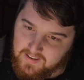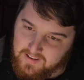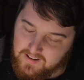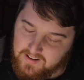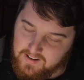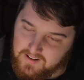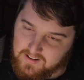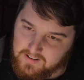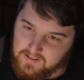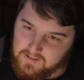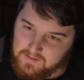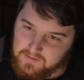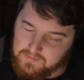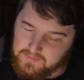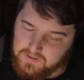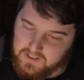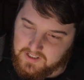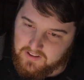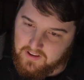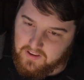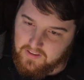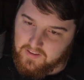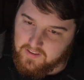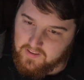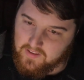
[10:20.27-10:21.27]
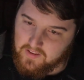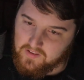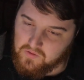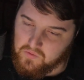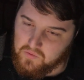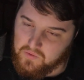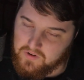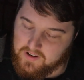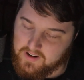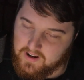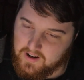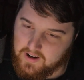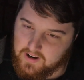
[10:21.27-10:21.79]
because I think that's
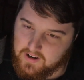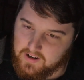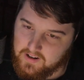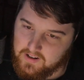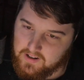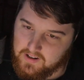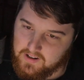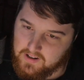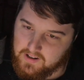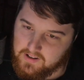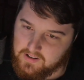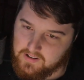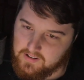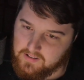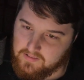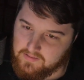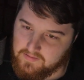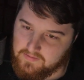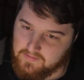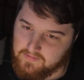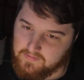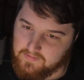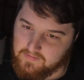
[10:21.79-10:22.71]
when I can